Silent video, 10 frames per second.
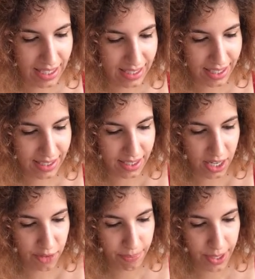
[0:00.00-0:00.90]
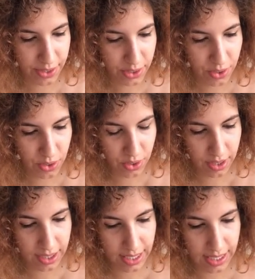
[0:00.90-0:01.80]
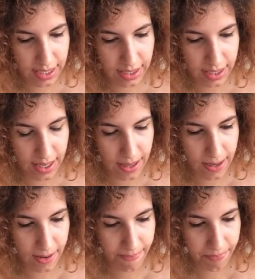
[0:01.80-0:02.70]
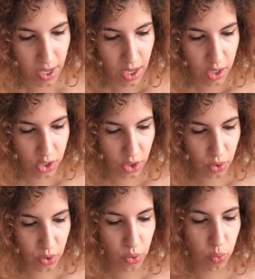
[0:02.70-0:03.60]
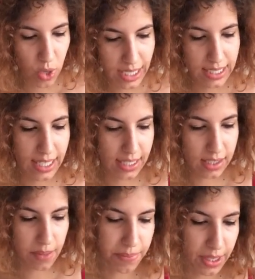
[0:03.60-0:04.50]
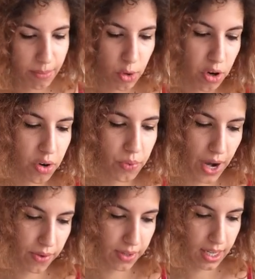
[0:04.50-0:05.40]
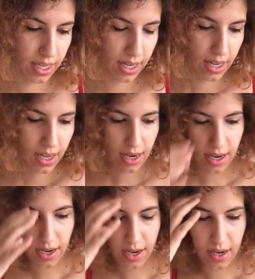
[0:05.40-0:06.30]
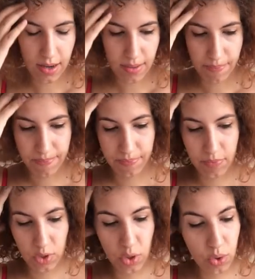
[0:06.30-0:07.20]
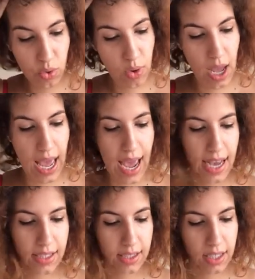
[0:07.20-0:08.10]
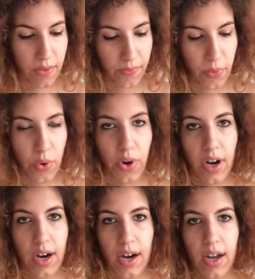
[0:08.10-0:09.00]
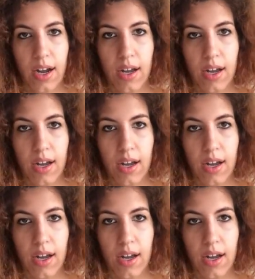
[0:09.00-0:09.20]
the Six of Pentacles is you wanting something more grounded, you asking for